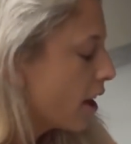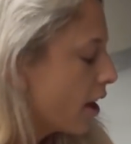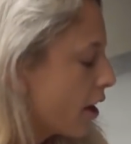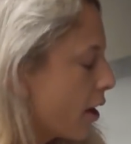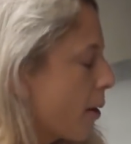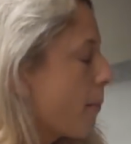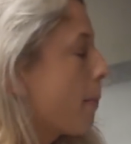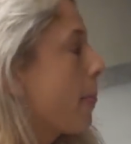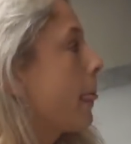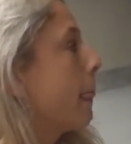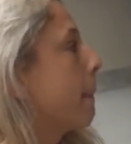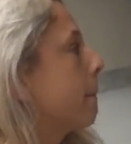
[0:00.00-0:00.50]

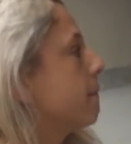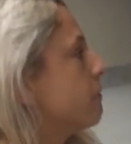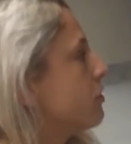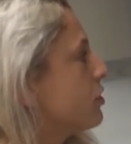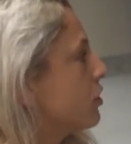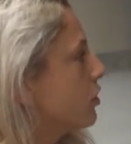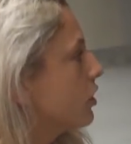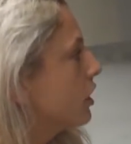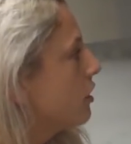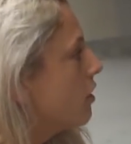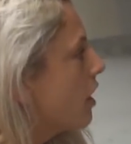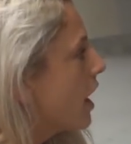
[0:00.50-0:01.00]
Um,
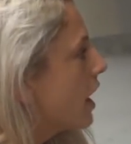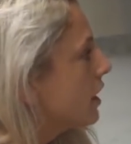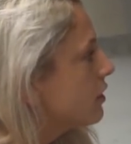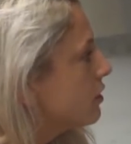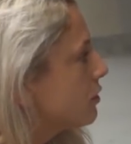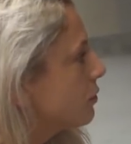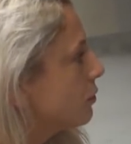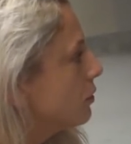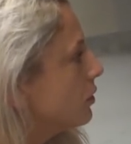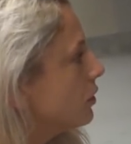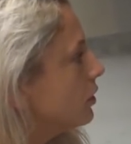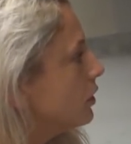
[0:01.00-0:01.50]
so the
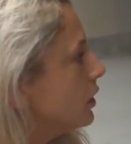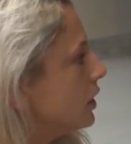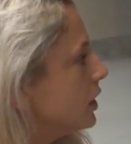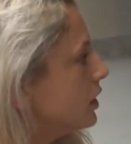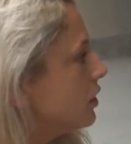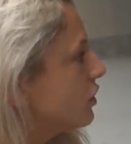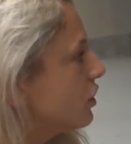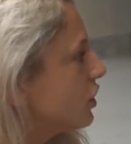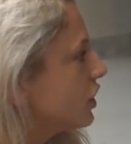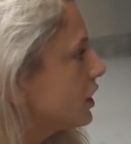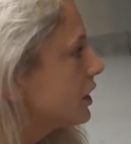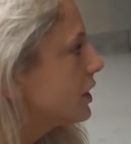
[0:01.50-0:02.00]
last rule
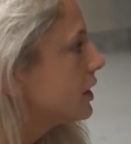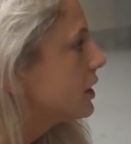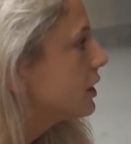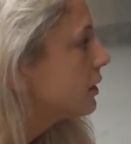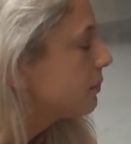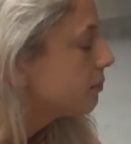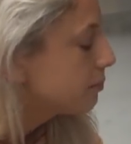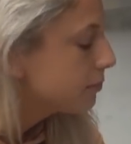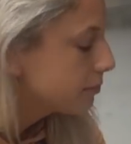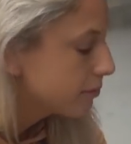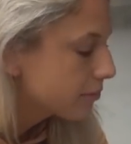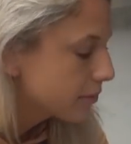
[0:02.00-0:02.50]
is
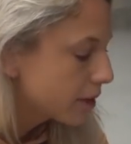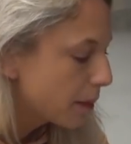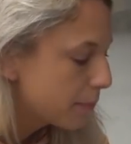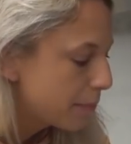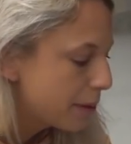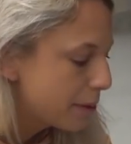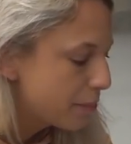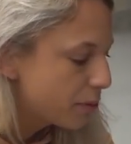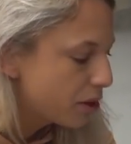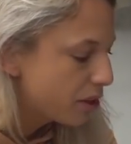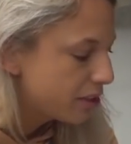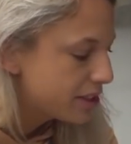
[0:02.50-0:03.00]
just,
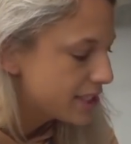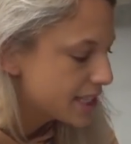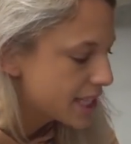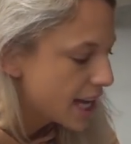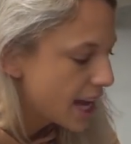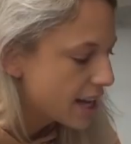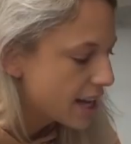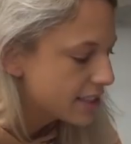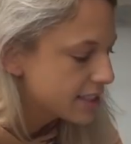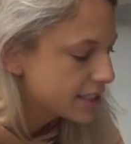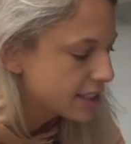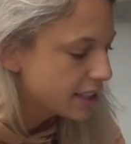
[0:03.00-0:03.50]
people always
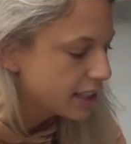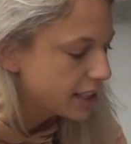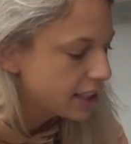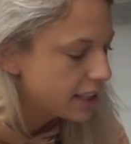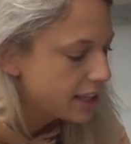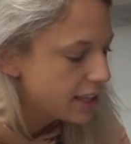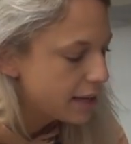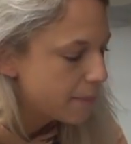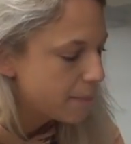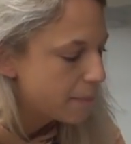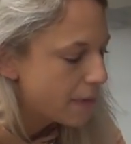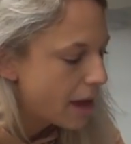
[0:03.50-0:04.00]
ask
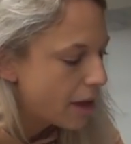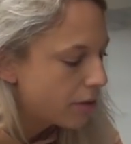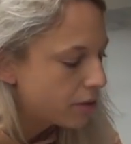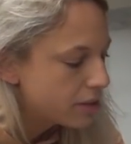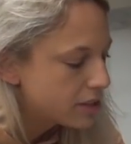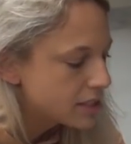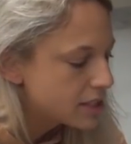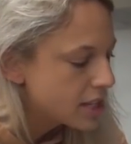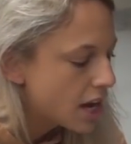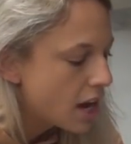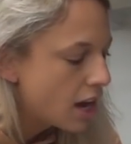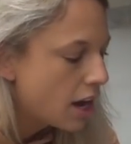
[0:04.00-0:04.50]
like the amount
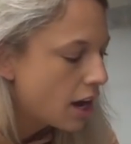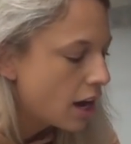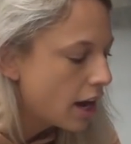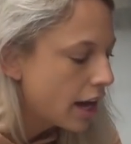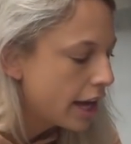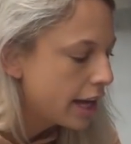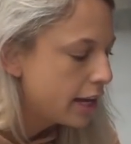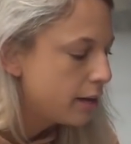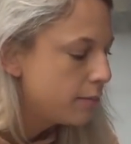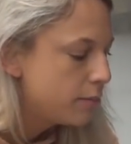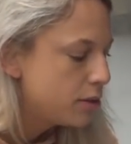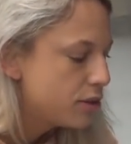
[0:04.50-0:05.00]
of
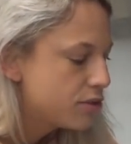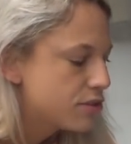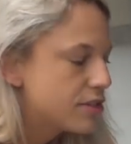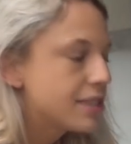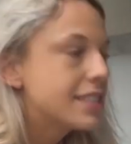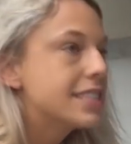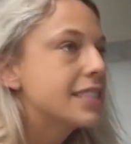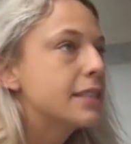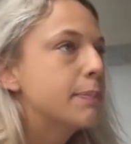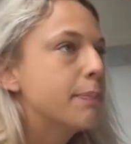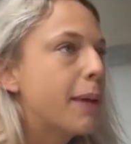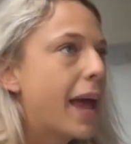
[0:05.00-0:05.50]
time you
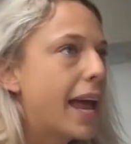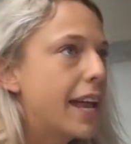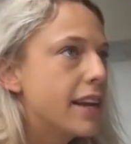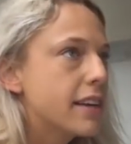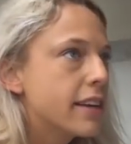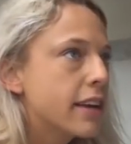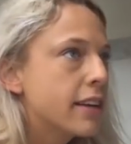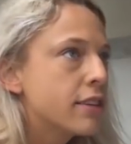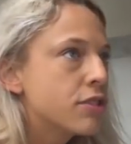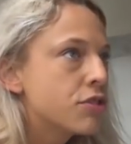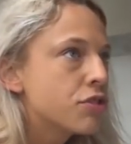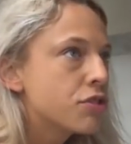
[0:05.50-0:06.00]
should
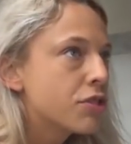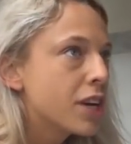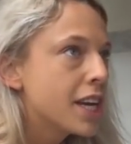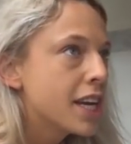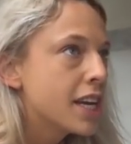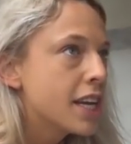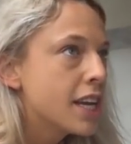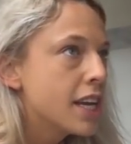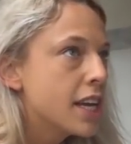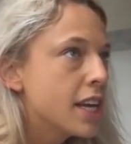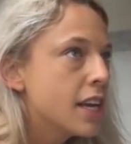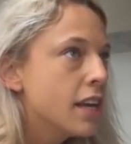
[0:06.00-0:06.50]
spend on
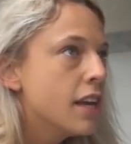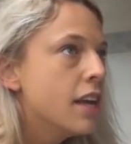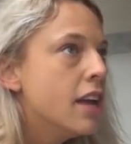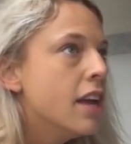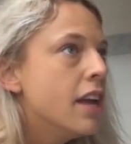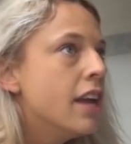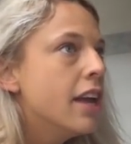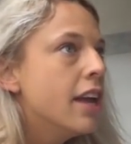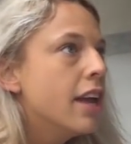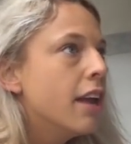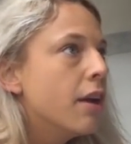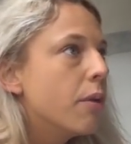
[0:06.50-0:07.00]
training.
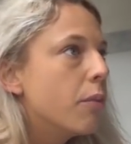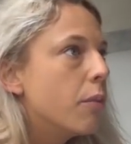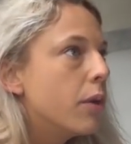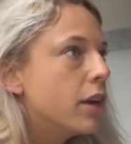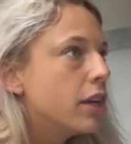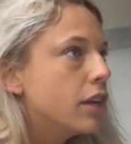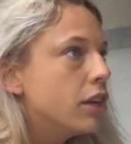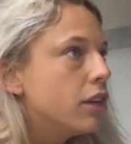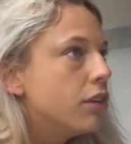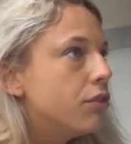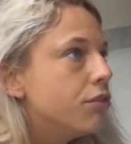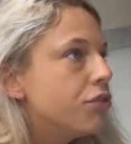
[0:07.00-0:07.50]

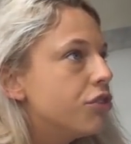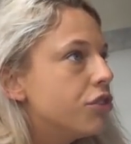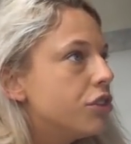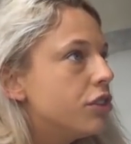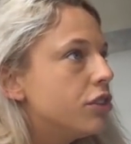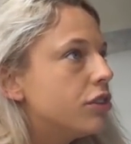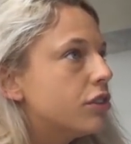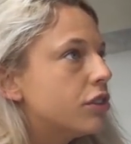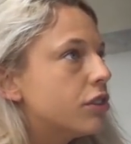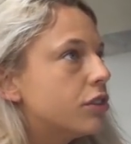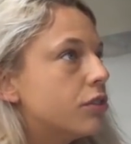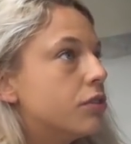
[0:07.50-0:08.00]
What you
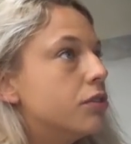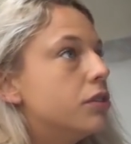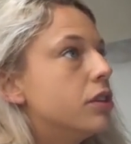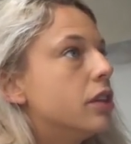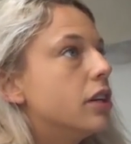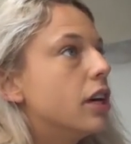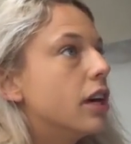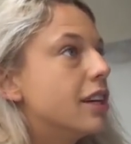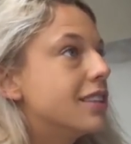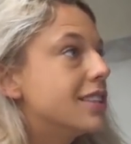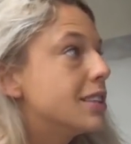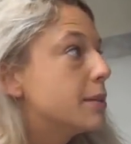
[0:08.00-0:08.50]
should do,
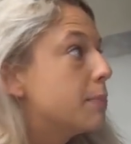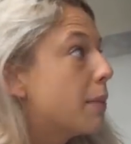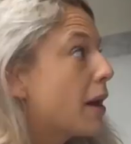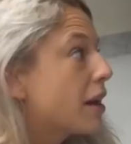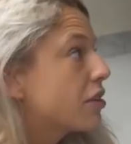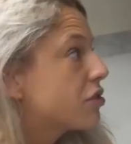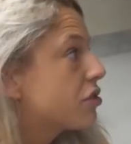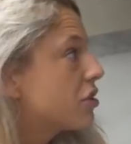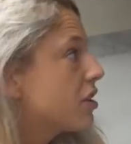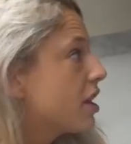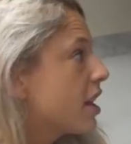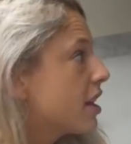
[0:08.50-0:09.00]

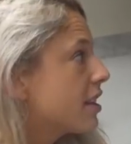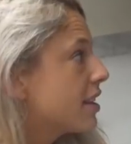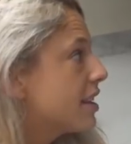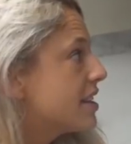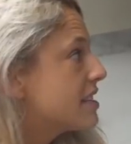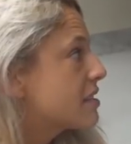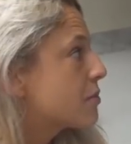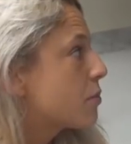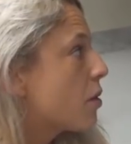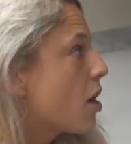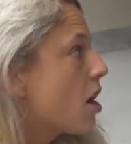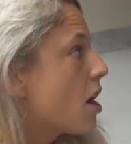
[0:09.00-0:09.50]
especially on
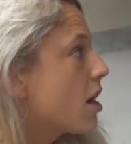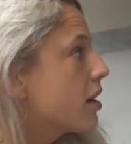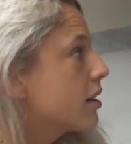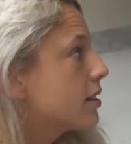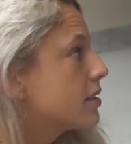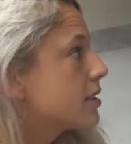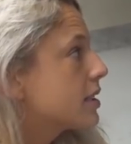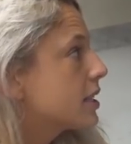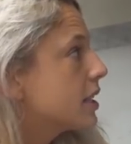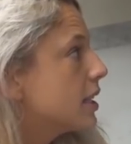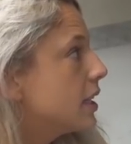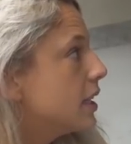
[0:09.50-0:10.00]
these
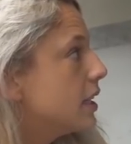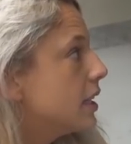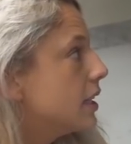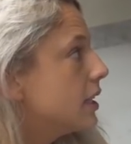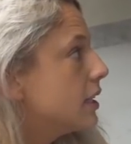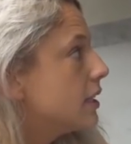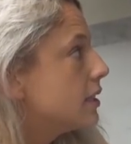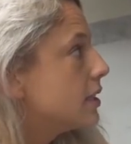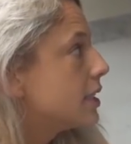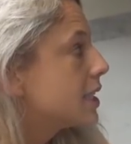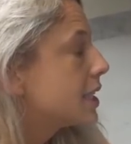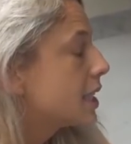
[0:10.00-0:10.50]
walks,
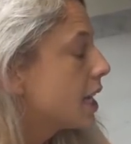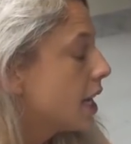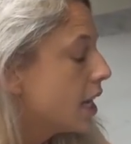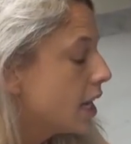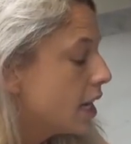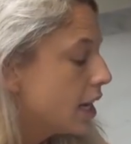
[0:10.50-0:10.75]
is